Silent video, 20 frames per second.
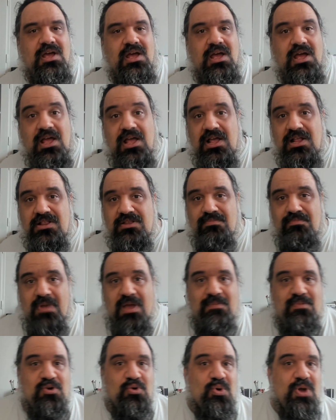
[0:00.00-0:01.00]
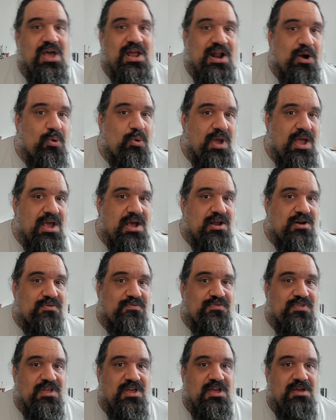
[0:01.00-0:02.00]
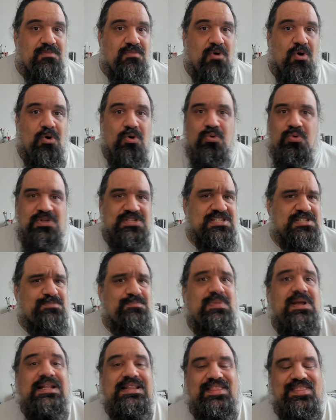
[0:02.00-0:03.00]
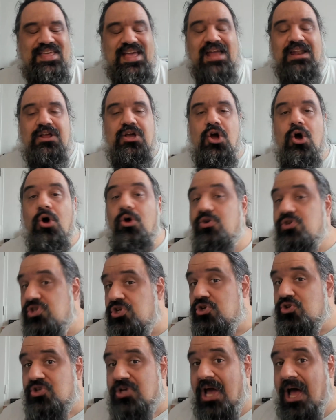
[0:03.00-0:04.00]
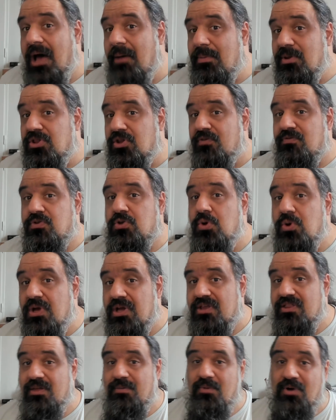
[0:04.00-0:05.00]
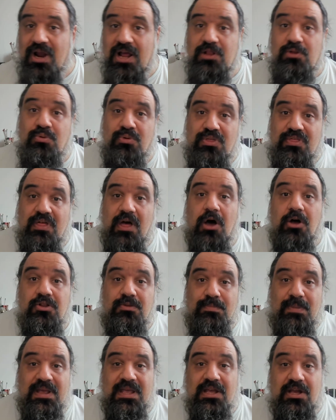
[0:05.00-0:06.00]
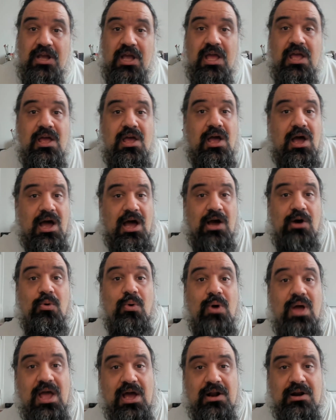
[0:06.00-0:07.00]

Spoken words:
And maybe we are aware of them, or we just build the unconscious habit of doing them, right, without being aware.